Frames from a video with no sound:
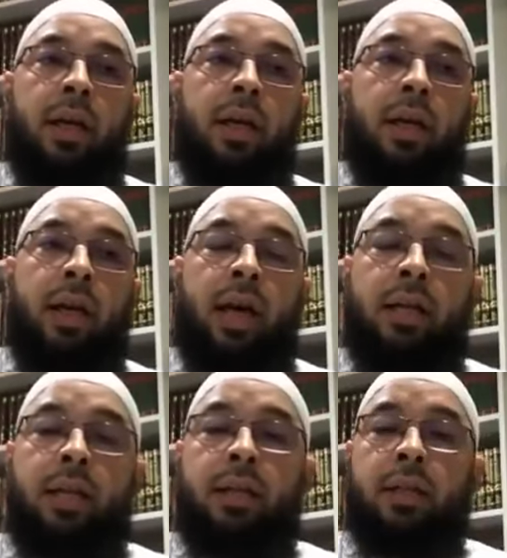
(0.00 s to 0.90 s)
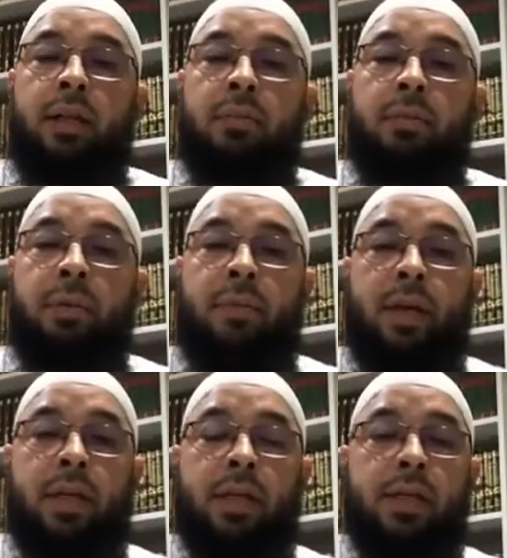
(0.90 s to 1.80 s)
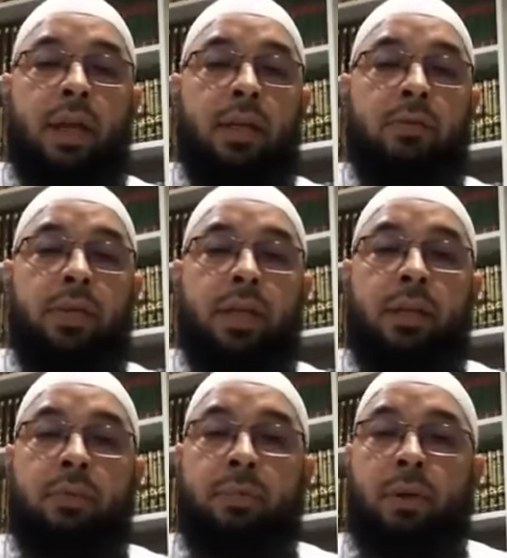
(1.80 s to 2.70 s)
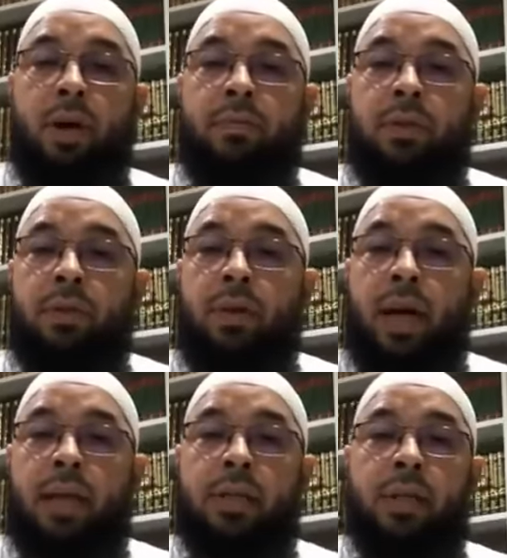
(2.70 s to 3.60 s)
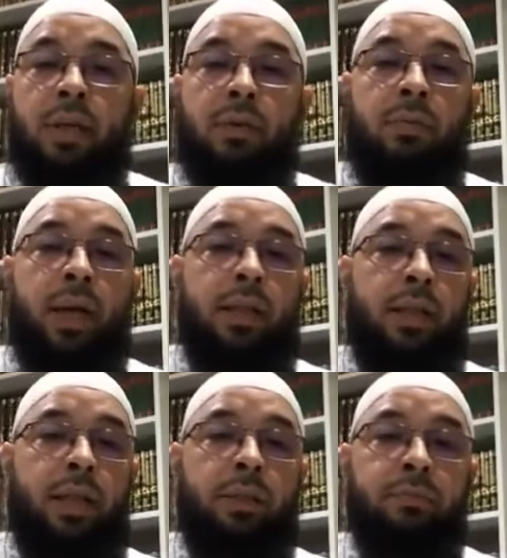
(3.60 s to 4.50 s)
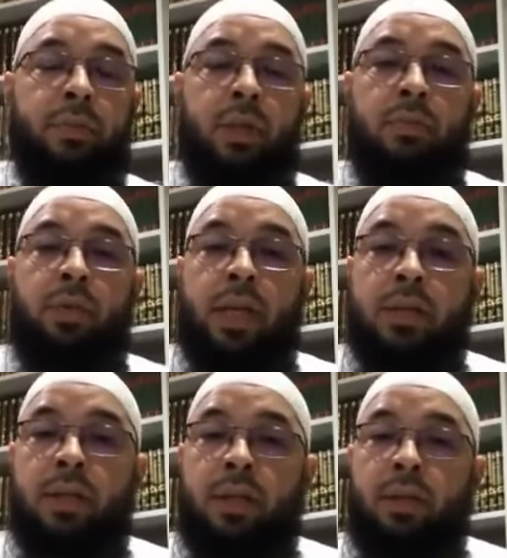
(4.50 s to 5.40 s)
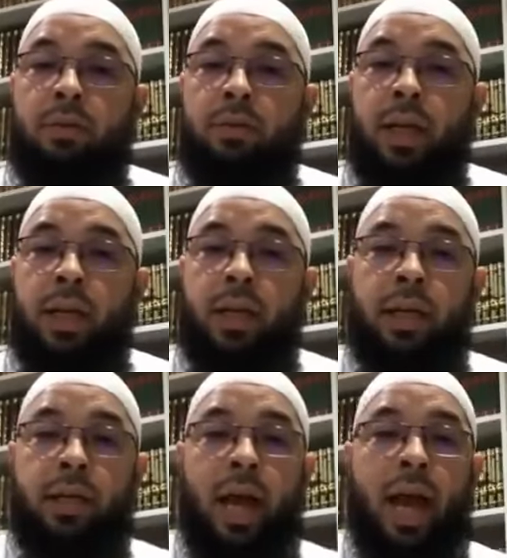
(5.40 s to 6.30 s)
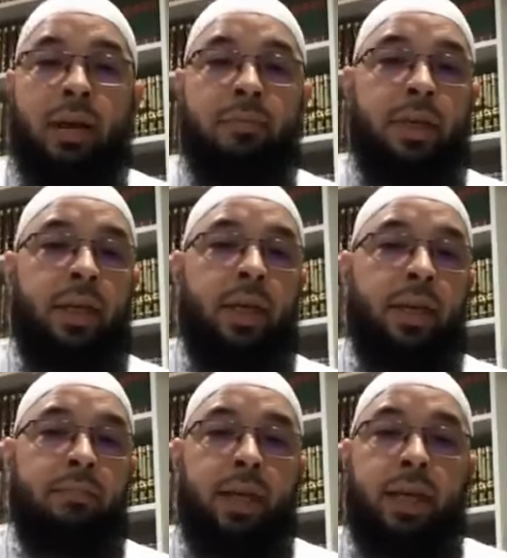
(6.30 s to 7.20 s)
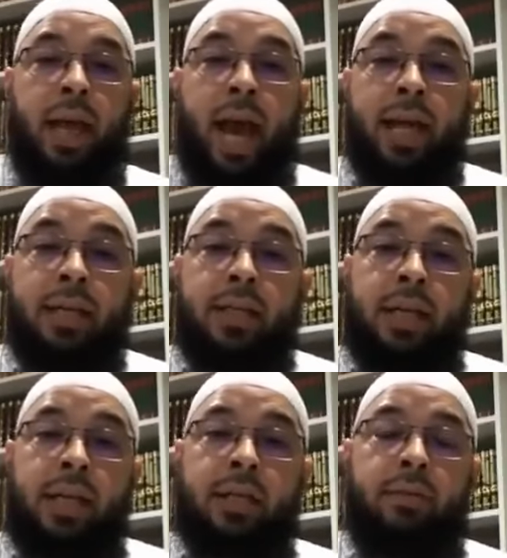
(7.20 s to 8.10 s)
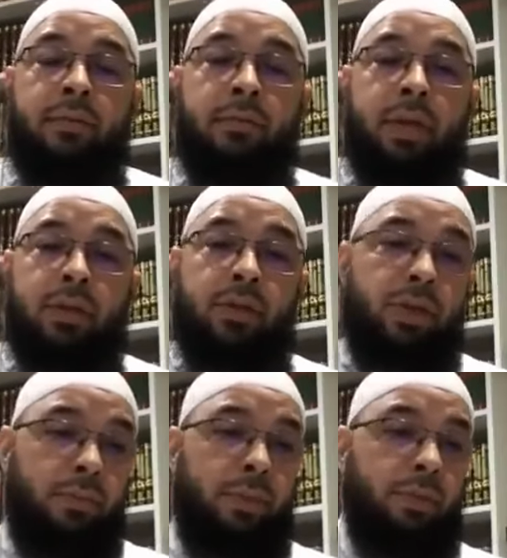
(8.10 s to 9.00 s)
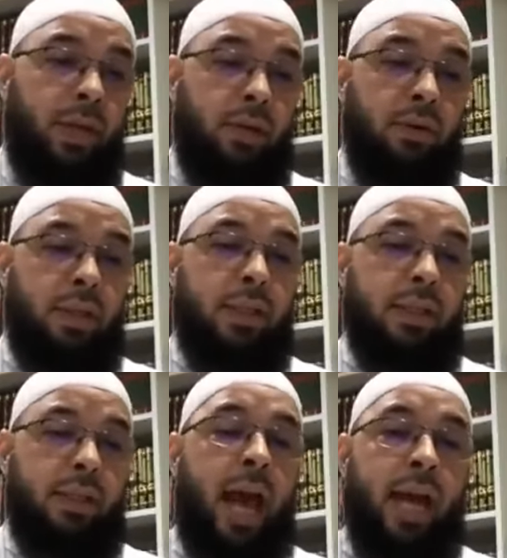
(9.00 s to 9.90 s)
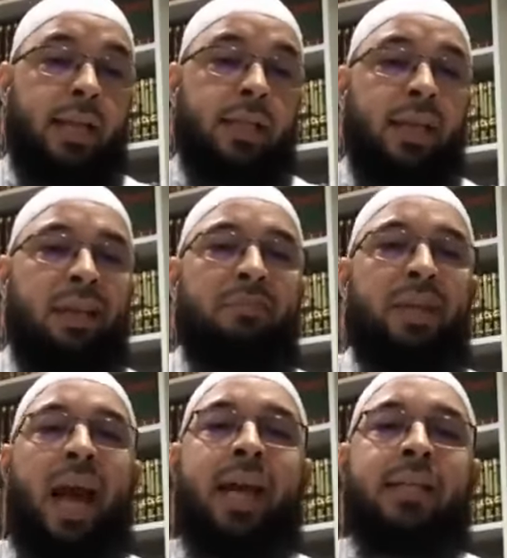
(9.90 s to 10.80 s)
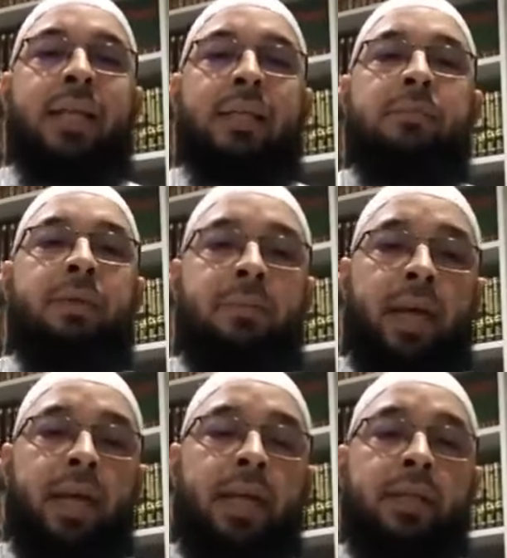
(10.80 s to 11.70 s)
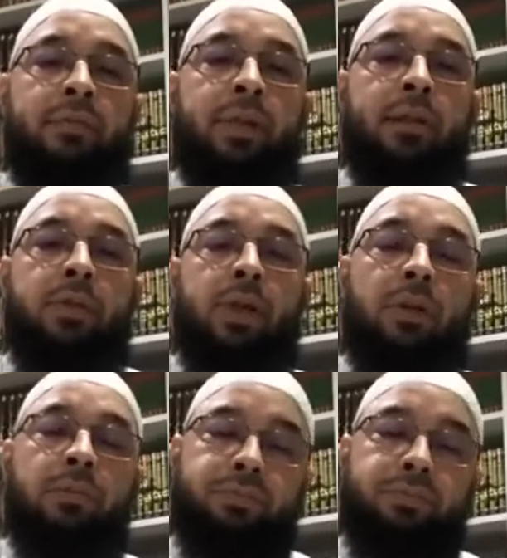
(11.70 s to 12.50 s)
uh, hadith of the prophet alayhi where part of the dua is wahdini wayassir al-hudali guide me and make guidance easy for me so some people they know that this is guidance but the guidance hasn't been made easy for them so